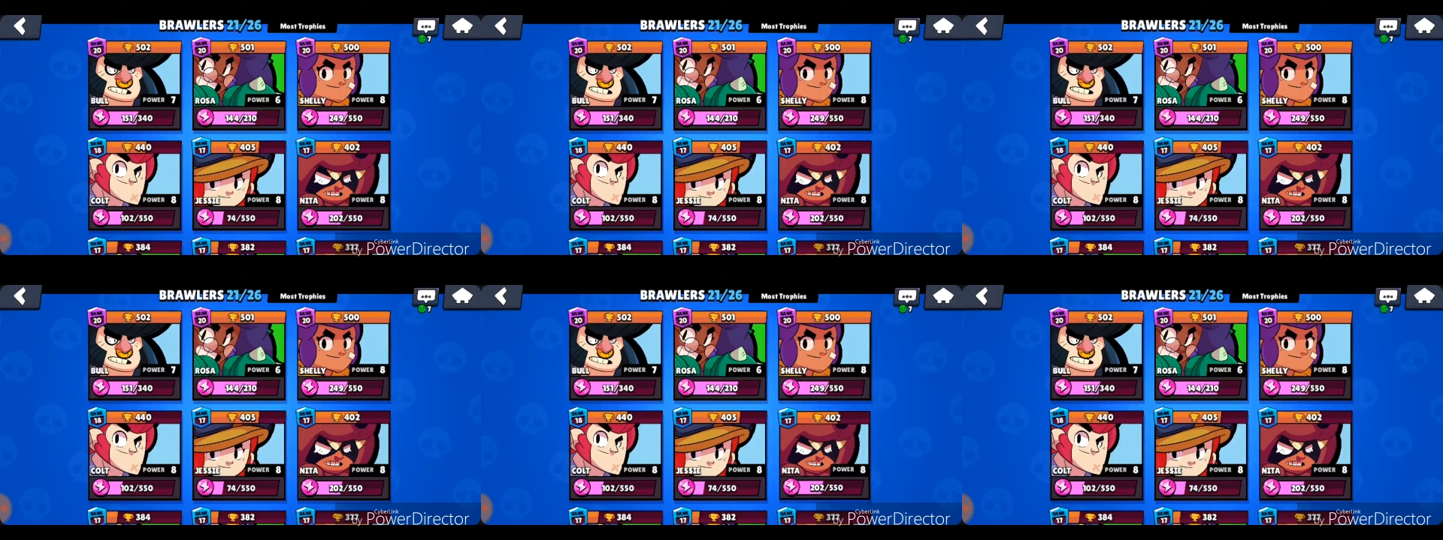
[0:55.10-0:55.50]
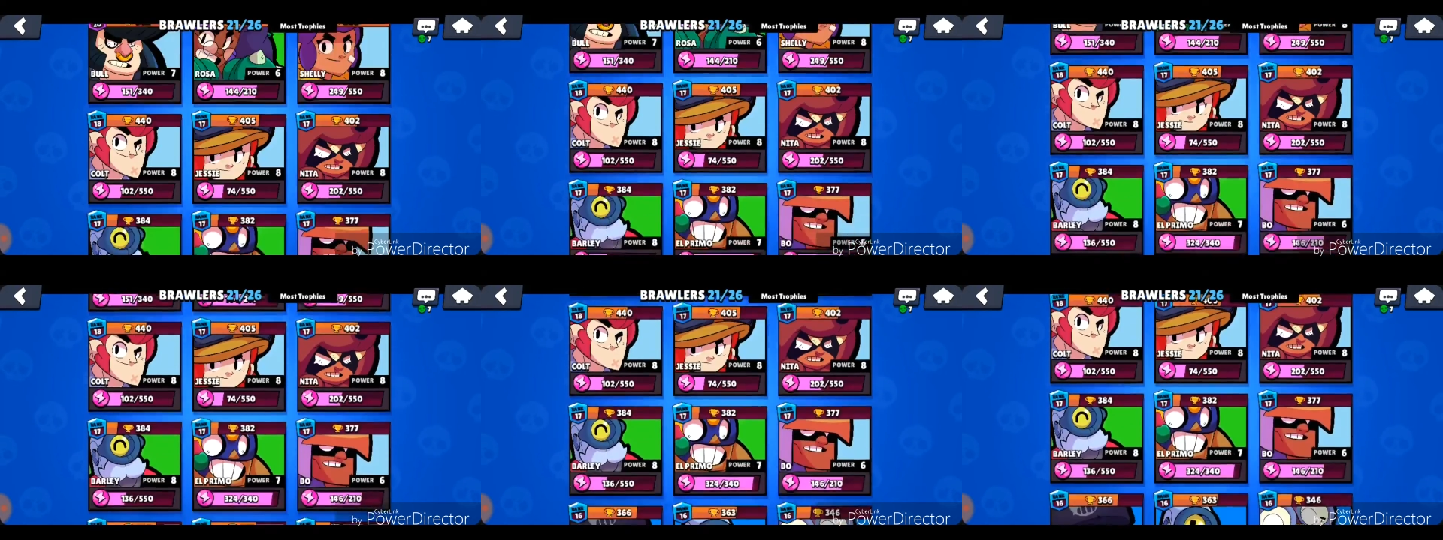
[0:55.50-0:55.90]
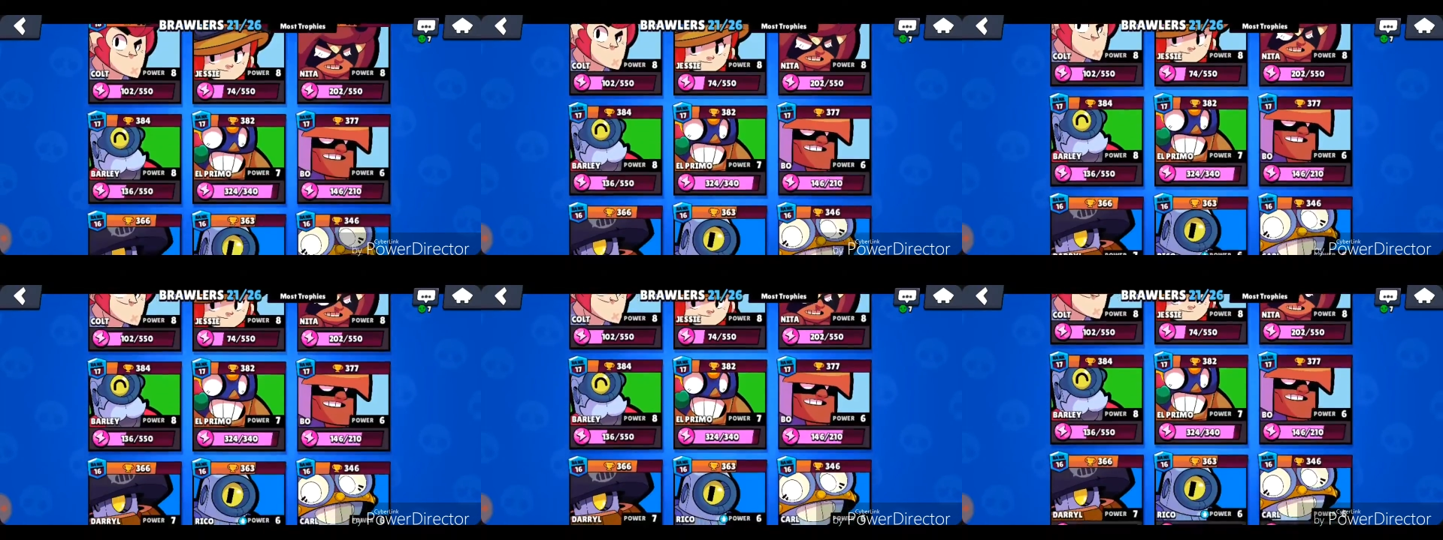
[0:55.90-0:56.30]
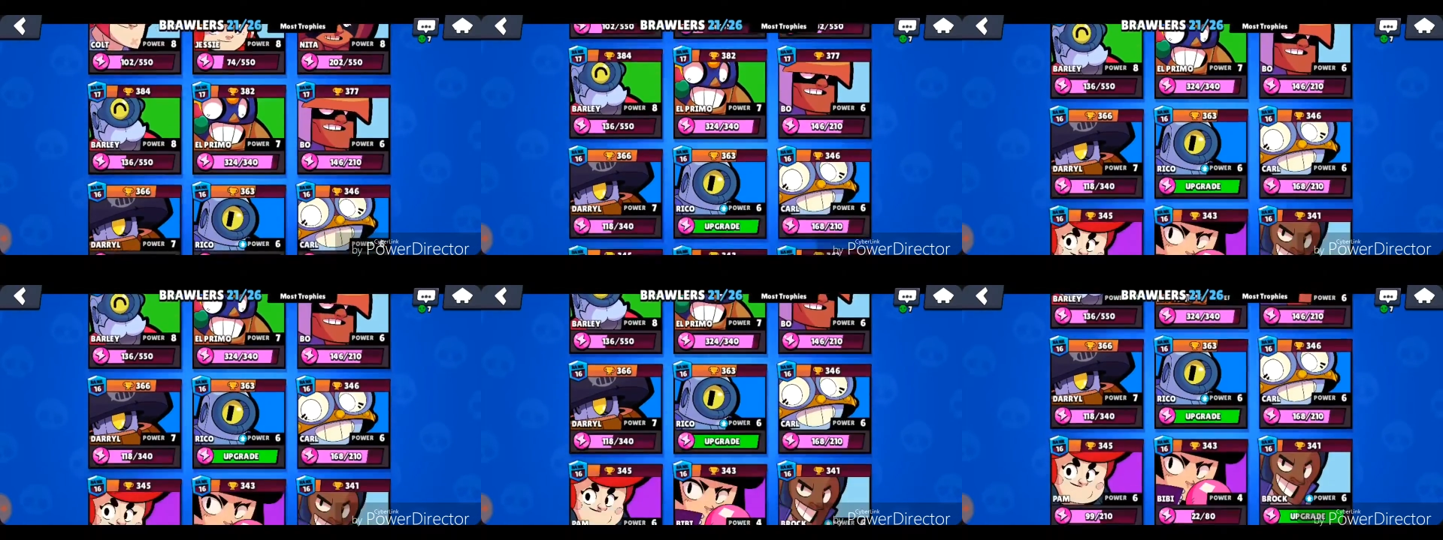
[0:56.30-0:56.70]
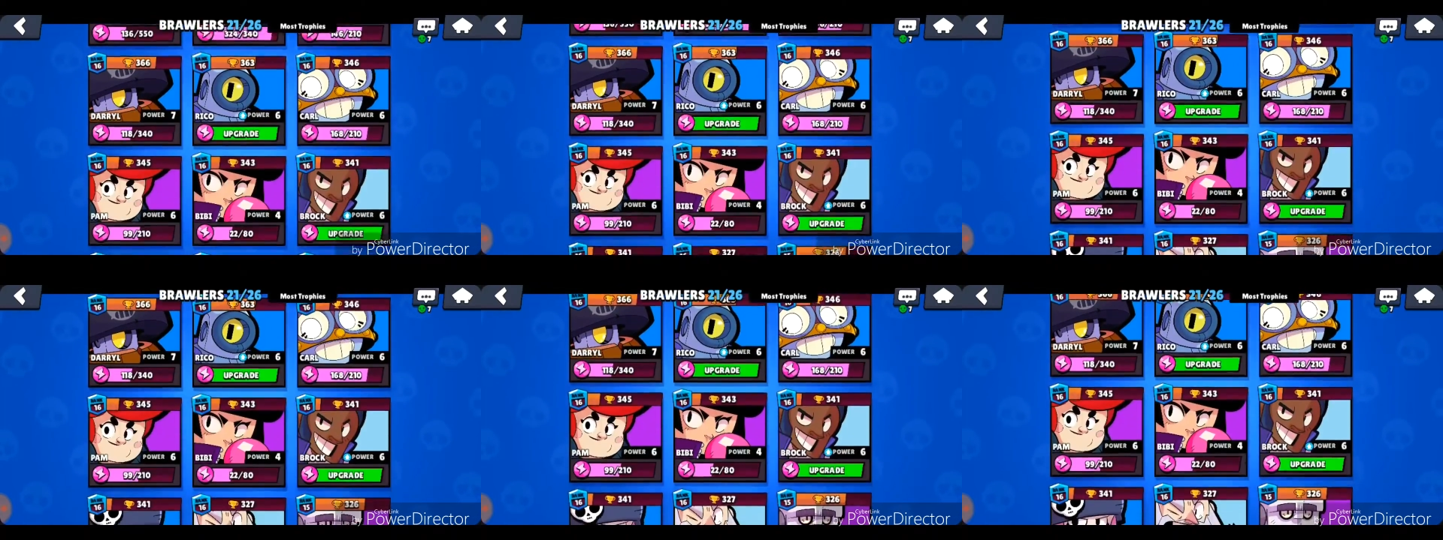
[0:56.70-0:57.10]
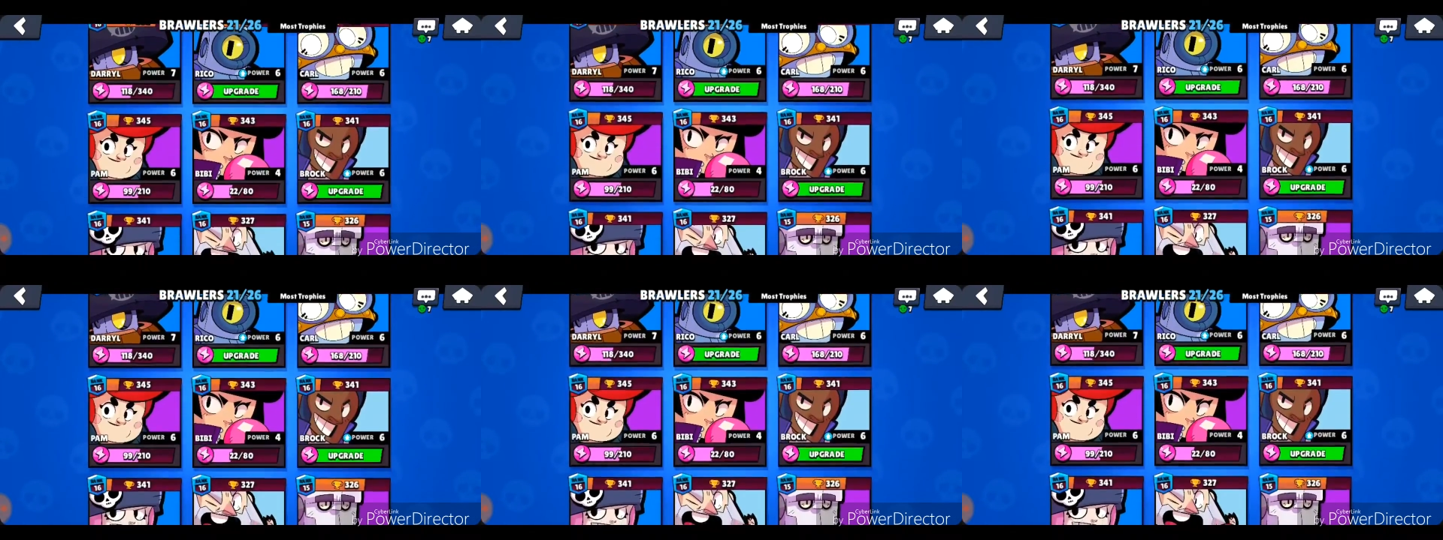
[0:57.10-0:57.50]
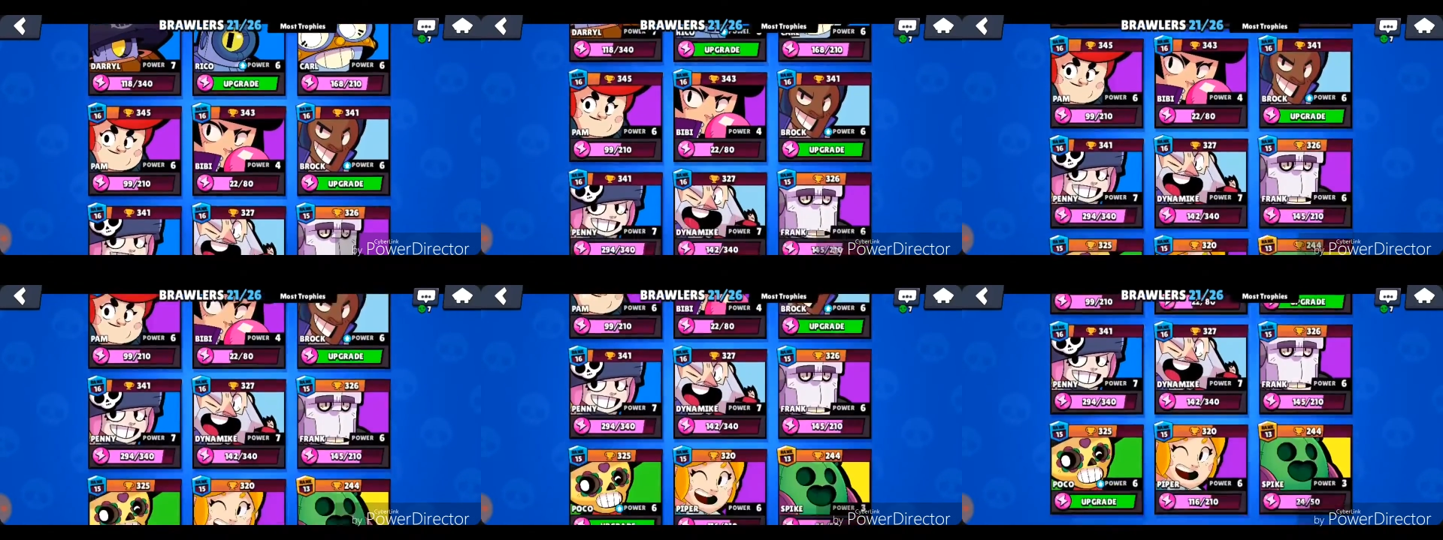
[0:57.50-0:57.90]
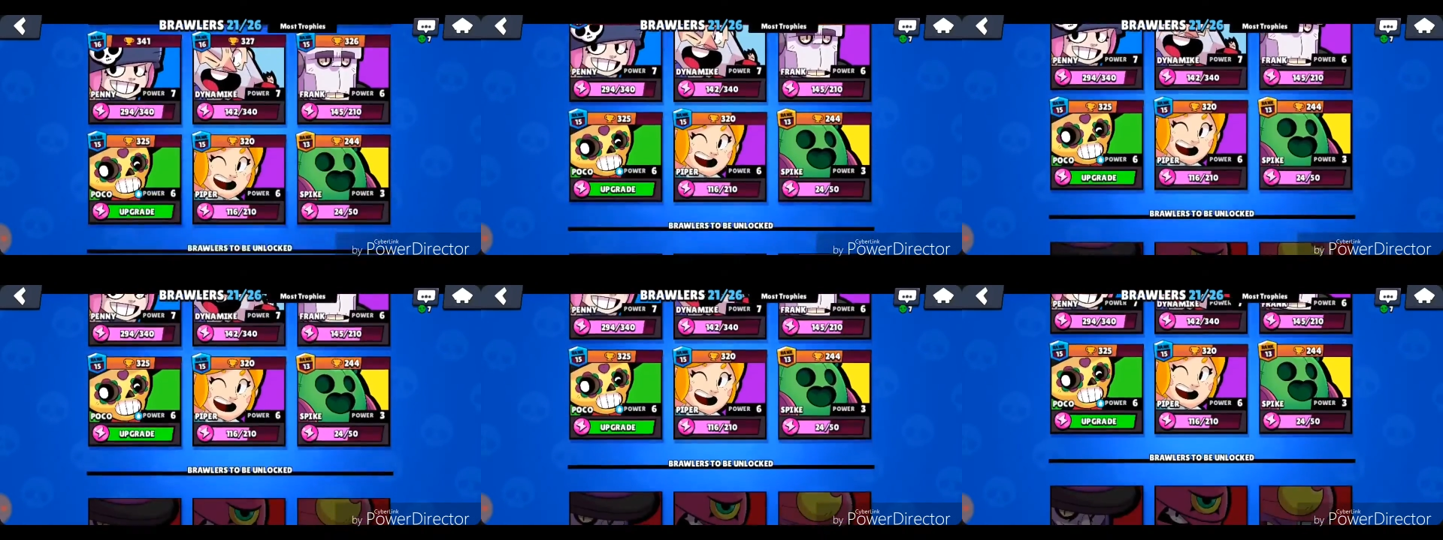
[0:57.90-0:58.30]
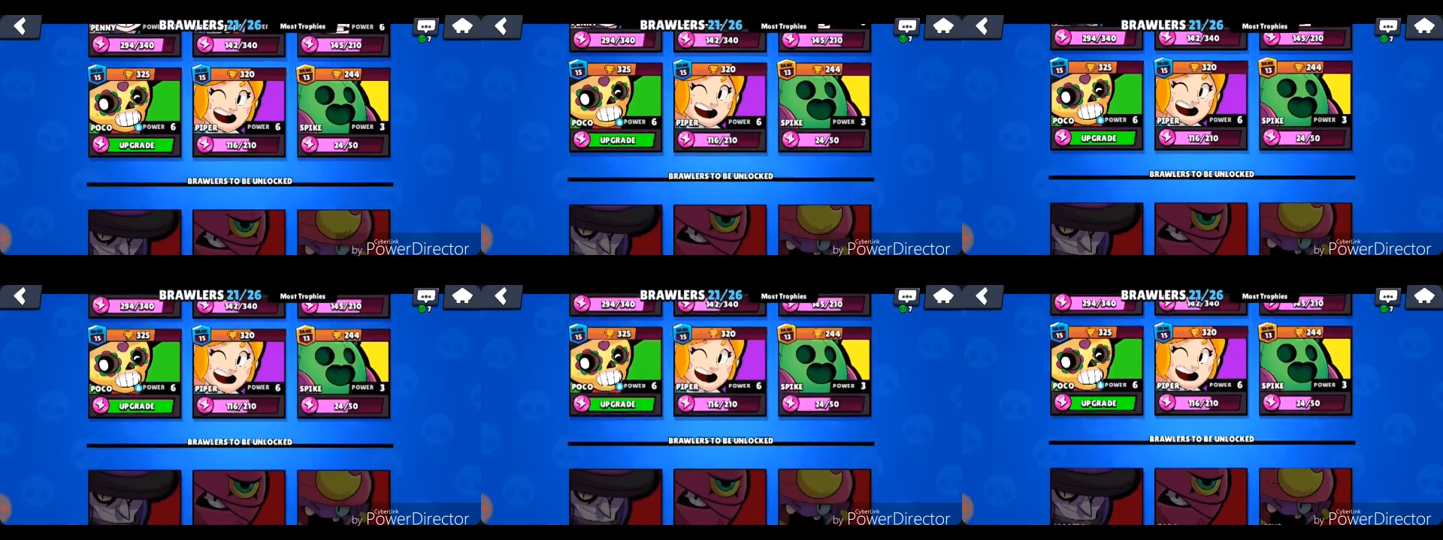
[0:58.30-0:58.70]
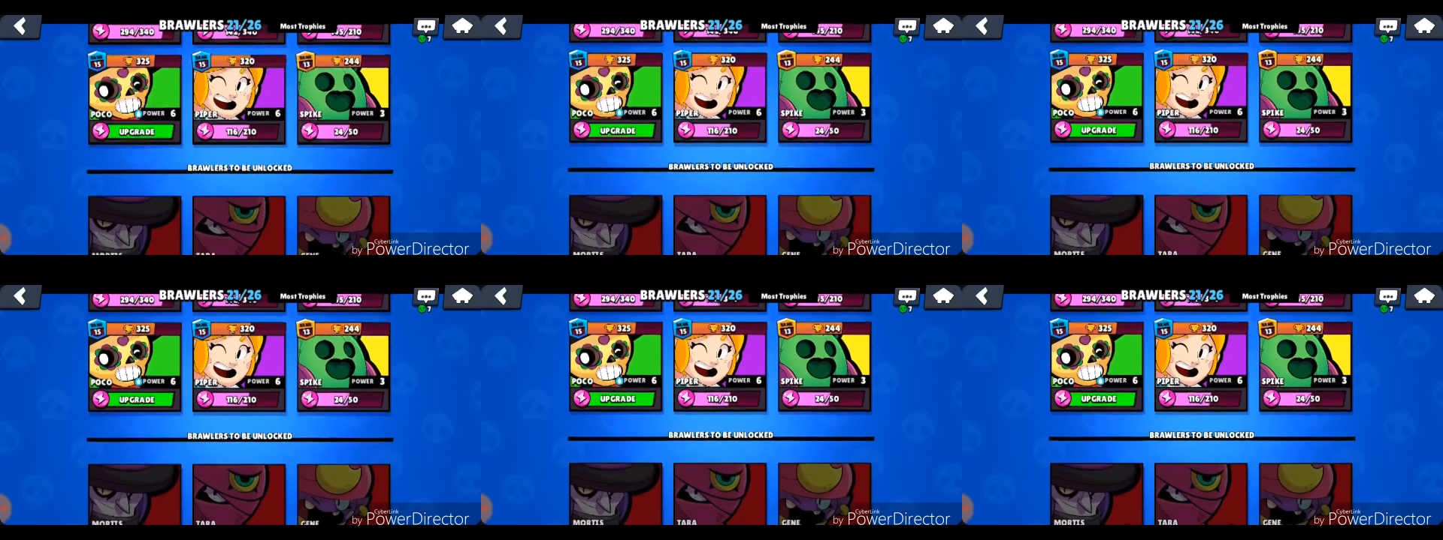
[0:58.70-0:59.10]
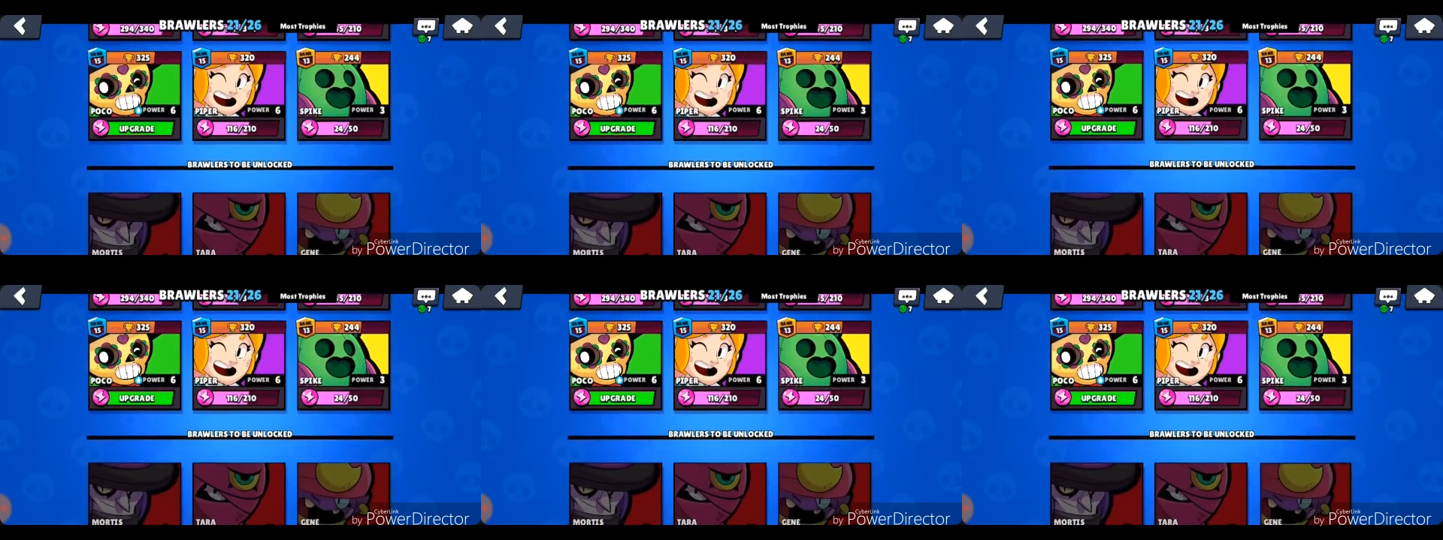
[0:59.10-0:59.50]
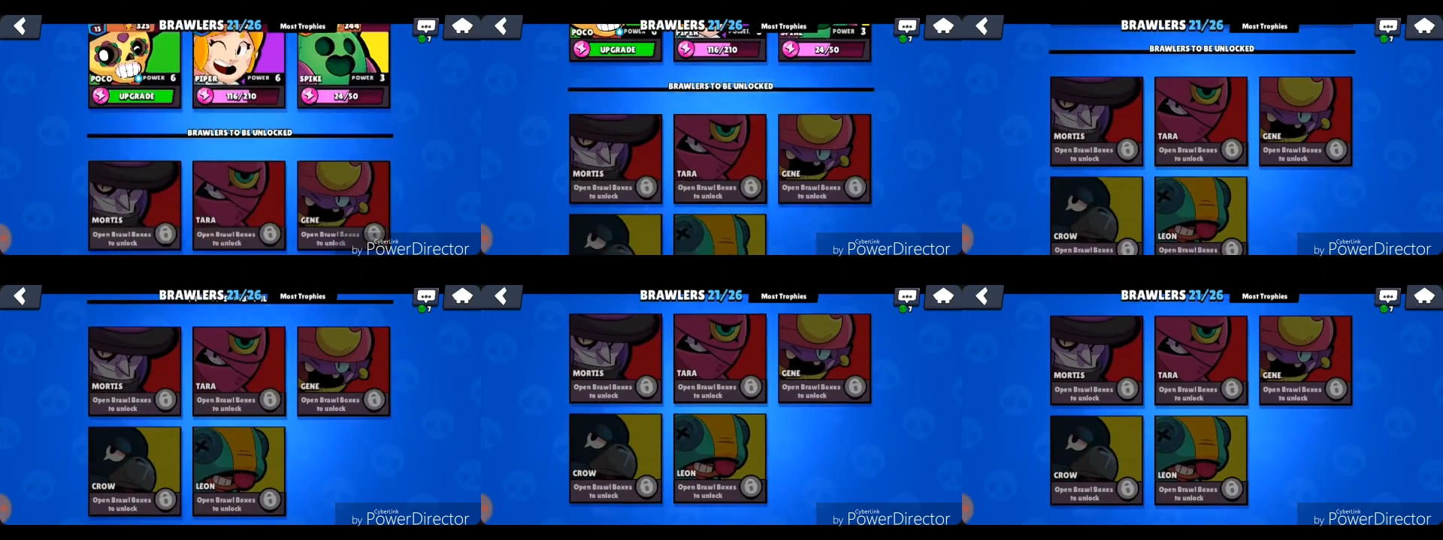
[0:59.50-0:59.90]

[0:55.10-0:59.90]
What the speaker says: (no speaker visible)